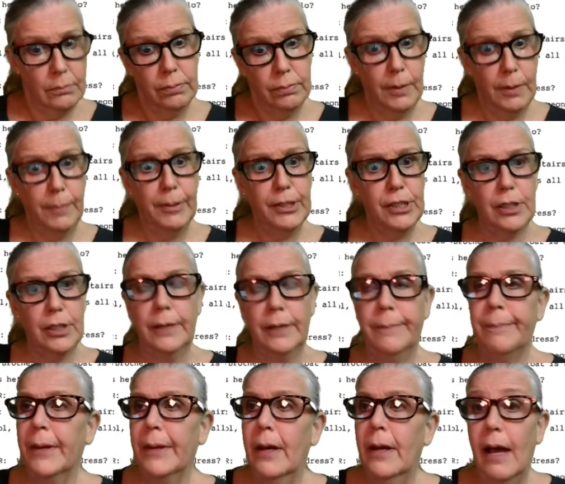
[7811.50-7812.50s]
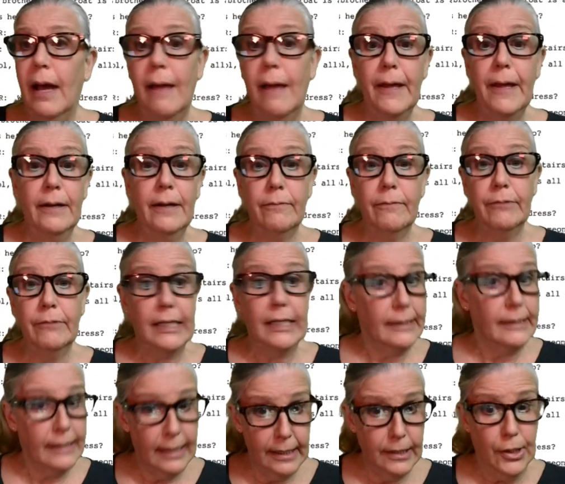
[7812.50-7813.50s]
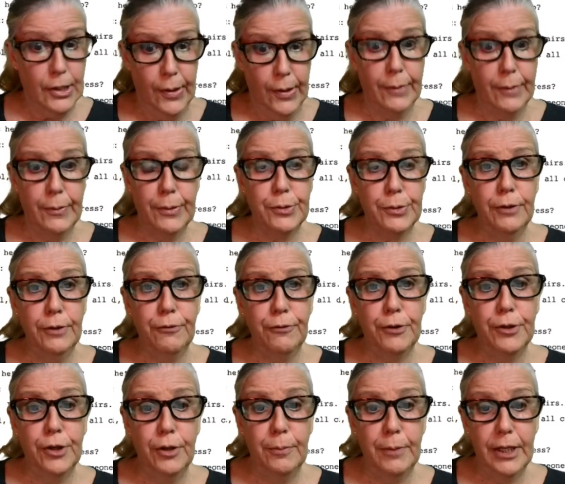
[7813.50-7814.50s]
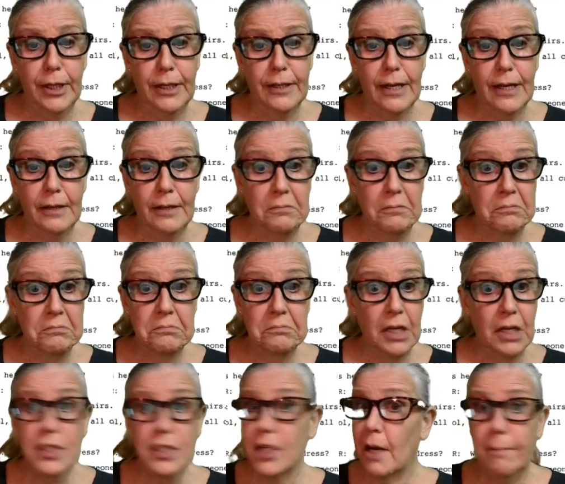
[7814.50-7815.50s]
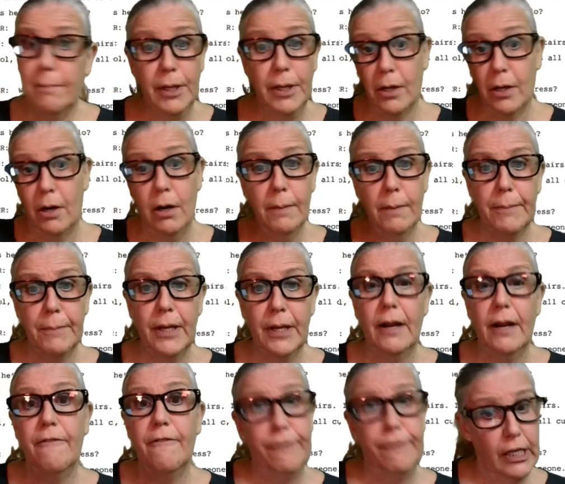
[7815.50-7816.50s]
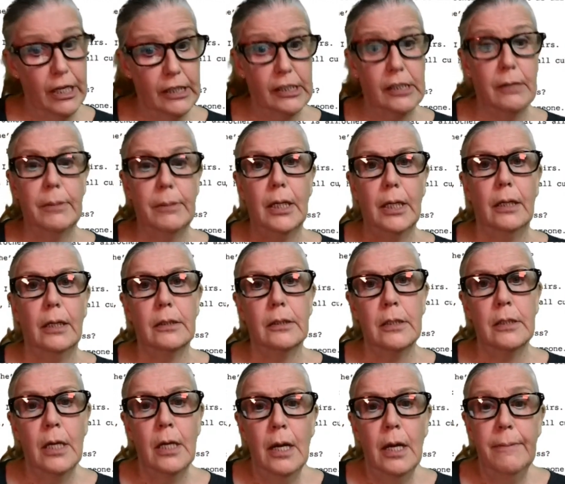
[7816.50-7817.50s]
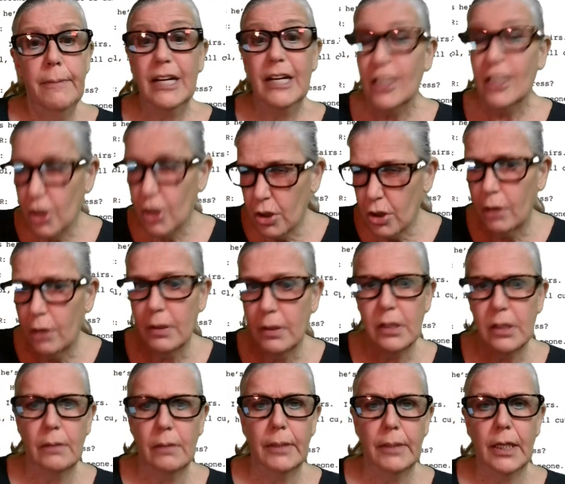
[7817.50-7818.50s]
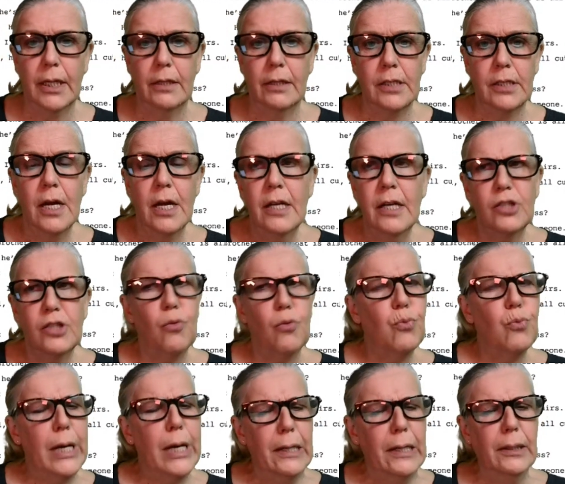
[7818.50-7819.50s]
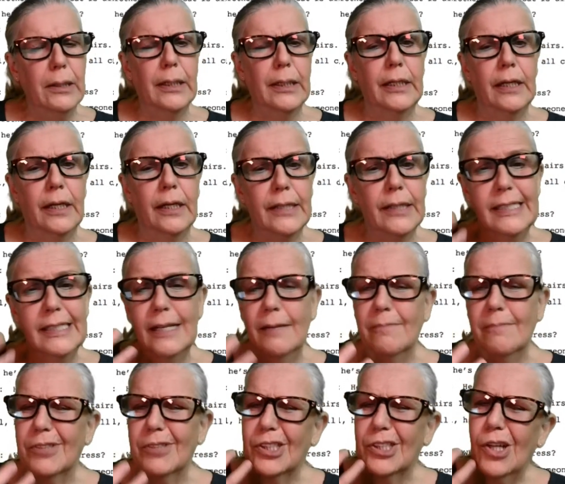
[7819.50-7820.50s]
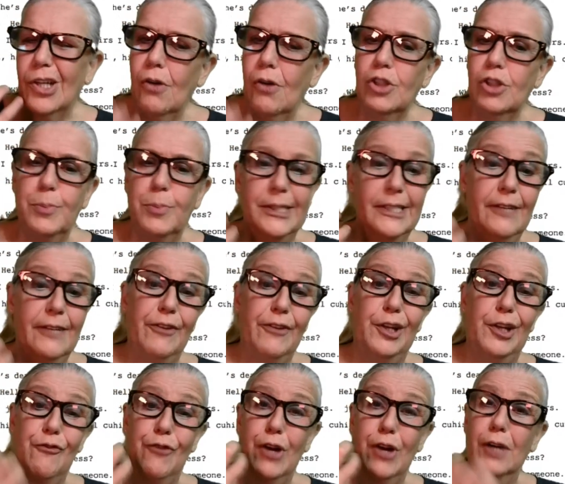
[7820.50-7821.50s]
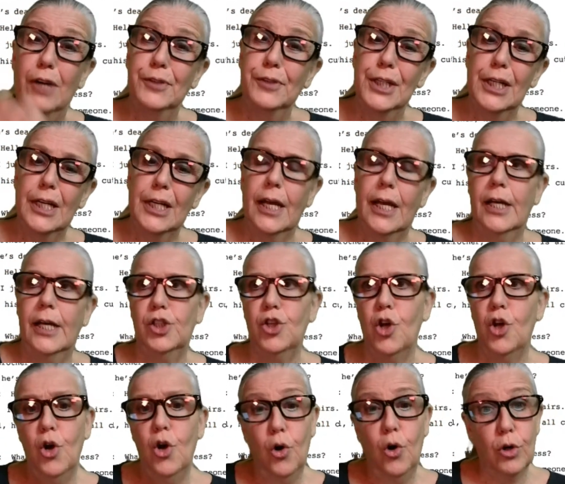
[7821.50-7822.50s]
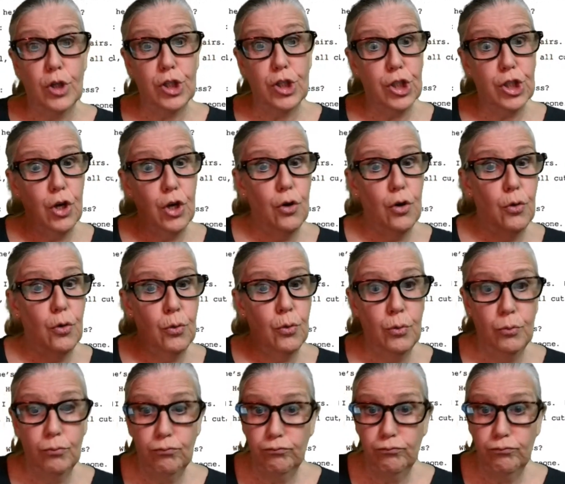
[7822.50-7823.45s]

publicity and then when i say no i won't do it for no money they they dump me in a heartbeat and find somebody else because there's always somebody else. So rarely, unless I'm so specifically involved in a case or so